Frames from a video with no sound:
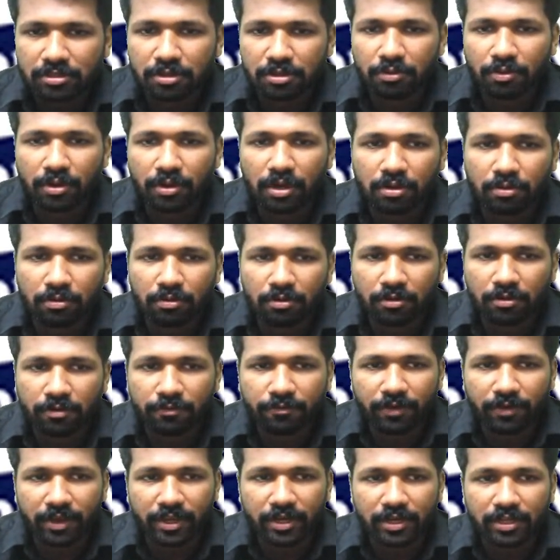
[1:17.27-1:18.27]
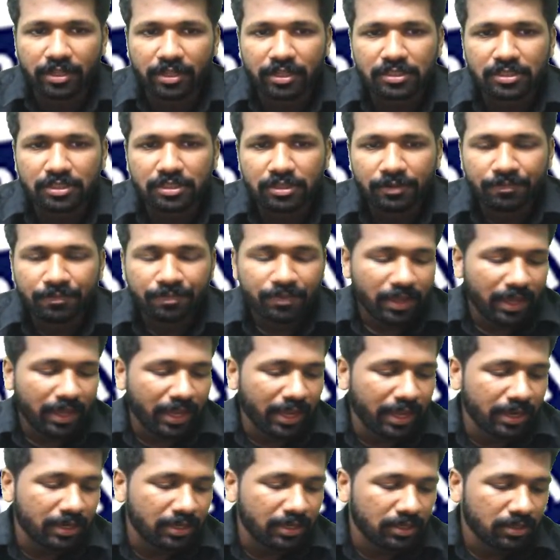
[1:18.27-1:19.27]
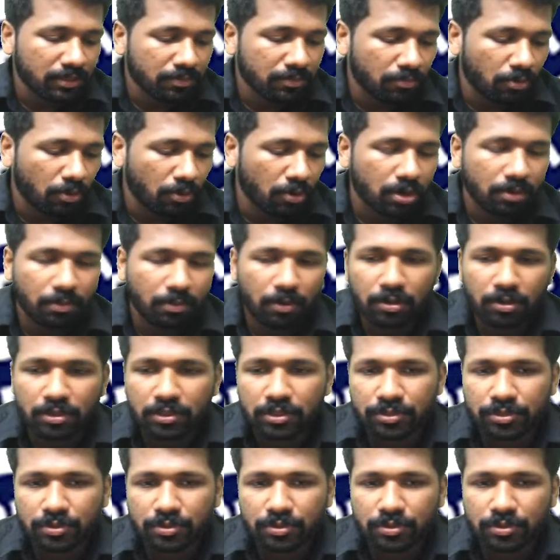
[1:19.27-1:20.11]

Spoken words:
QR code to find this. And more about this